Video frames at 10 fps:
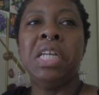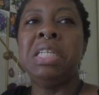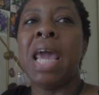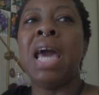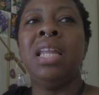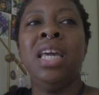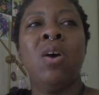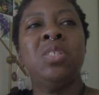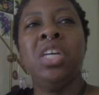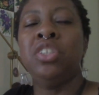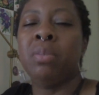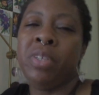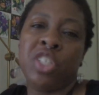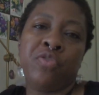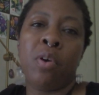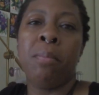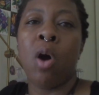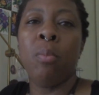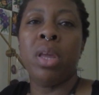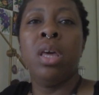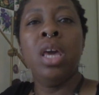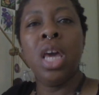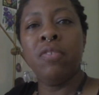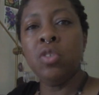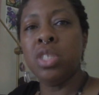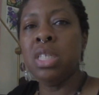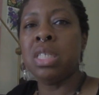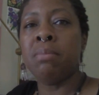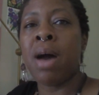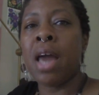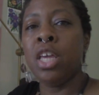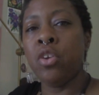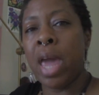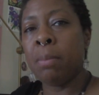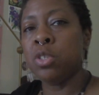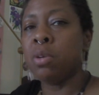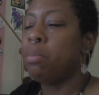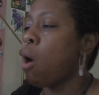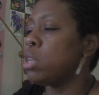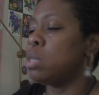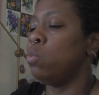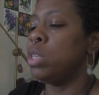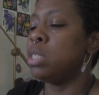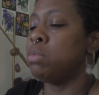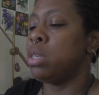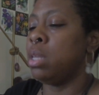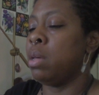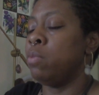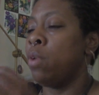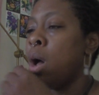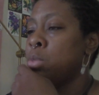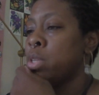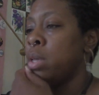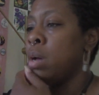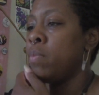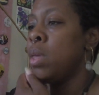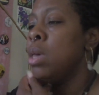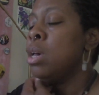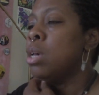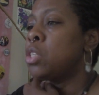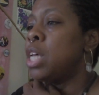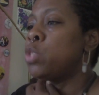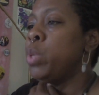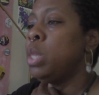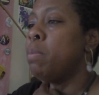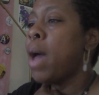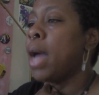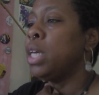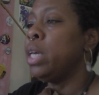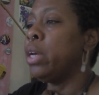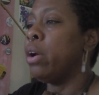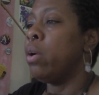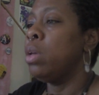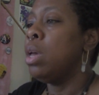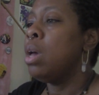daily, or teaching can be just for a moment. If you see somebody and you're able to impart some wisdom to them. So let's read the back here.